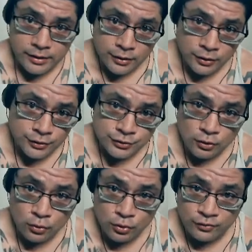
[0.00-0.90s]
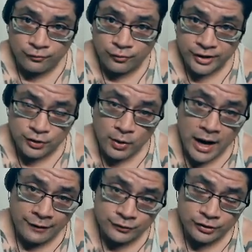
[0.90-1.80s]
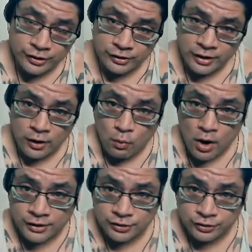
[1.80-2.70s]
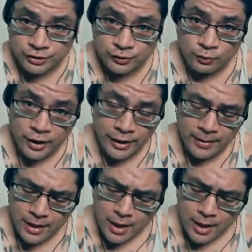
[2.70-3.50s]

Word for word: You know, so who the frick do I have to like watch and listen, right?